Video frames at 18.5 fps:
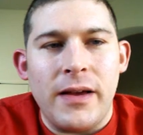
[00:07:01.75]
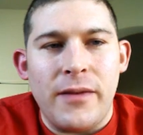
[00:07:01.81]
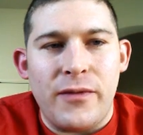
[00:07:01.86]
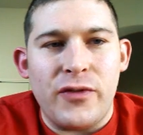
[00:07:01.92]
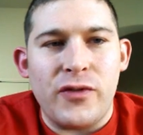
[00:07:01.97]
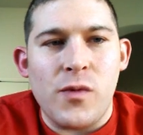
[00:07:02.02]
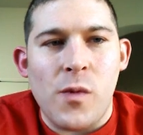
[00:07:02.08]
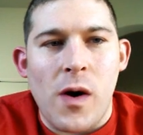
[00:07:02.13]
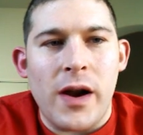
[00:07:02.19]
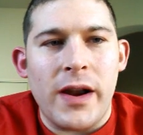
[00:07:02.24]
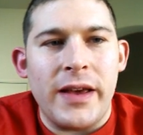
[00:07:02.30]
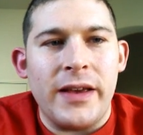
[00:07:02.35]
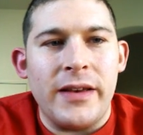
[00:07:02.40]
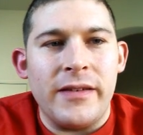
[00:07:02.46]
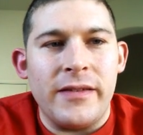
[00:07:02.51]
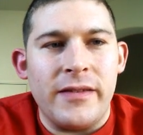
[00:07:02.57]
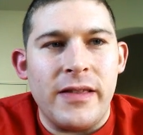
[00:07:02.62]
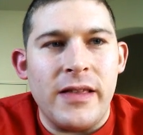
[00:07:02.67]
is the
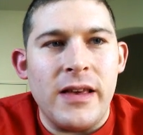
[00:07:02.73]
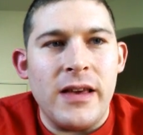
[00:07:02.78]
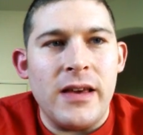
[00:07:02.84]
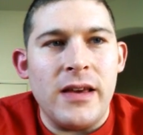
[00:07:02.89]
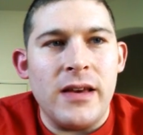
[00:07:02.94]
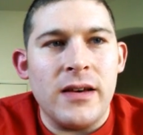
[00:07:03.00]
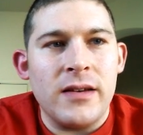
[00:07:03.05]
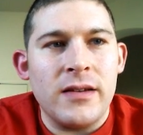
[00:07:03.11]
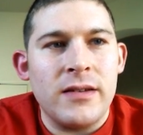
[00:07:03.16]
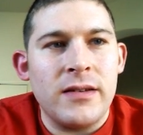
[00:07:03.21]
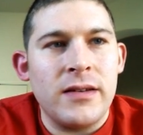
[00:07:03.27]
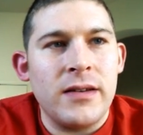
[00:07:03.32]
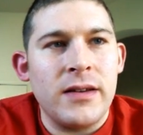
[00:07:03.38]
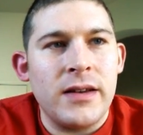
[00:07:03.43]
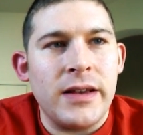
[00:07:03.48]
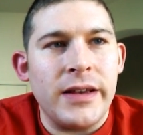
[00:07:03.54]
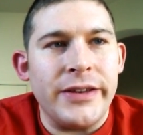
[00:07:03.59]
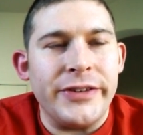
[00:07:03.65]

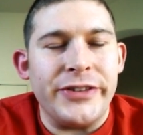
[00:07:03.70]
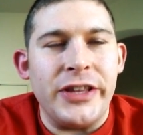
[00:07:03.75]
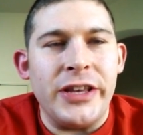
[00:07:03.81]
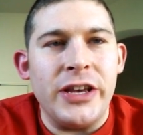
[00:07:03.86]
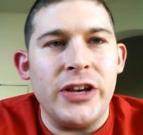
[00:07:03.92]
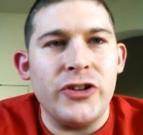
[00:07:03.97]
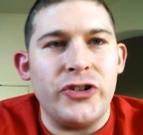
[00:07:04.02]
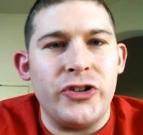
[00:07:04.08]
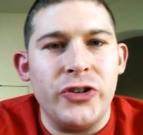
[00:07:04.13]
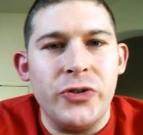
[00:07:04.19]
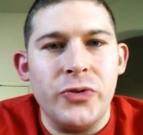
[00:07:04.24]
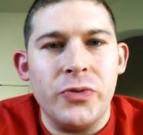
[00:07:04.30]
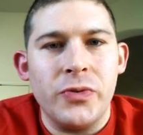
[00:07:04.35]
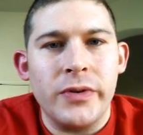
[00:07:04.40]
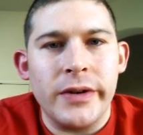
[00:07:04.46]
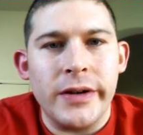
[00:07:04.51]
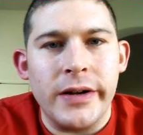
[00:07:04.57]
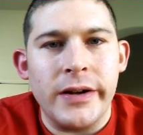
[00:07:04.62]
issue and
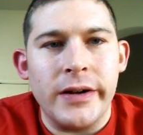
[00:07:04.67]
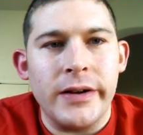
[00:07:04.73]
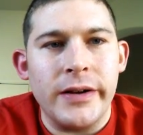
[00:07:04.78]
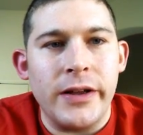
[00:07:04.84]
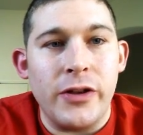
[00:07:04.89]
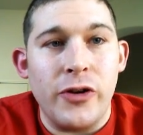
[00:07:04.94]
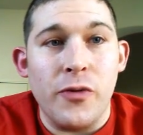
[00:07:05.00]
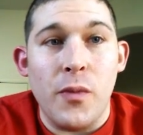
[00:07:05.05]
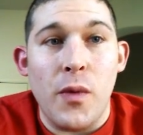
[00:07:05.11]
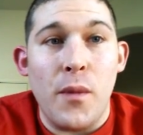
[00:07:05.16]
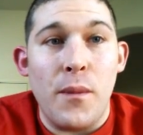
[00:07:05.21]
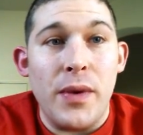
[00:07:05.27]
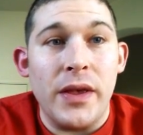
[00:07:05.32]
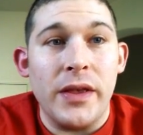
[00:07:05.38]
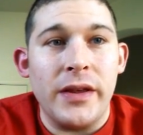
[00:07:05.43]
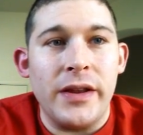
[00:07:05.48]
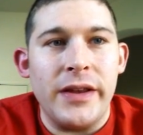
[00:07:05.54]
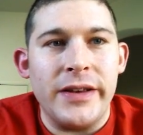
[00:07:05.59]
your mobility is
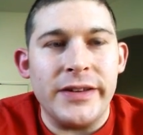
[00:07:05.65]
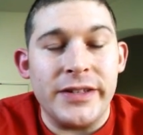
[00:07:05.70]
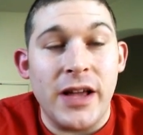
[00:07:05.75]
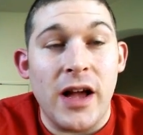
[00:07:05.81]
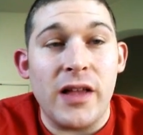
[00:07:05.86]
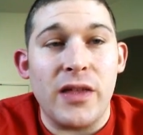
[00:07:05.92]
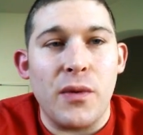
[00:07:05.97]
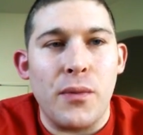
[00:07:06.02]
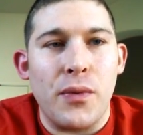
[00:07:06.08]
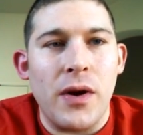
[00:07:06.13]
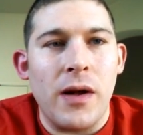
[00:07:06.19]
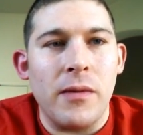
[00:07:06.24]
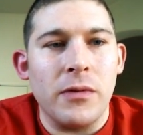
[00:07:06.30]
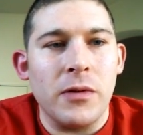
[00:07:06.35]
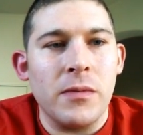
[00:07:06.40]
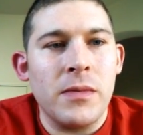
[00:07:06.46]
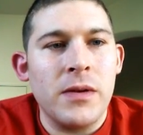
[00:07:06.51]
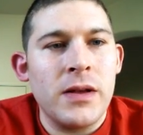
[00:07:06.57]
not the problem,
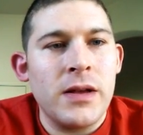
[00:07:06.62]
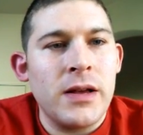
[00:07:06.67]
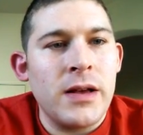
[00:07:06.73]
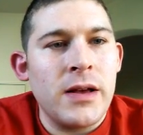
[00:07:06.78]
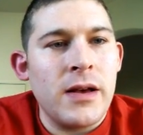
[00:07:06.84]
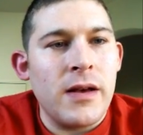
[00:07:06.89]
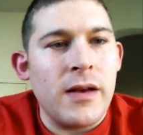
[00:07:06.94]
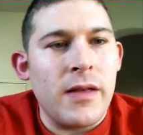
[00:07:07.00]
then,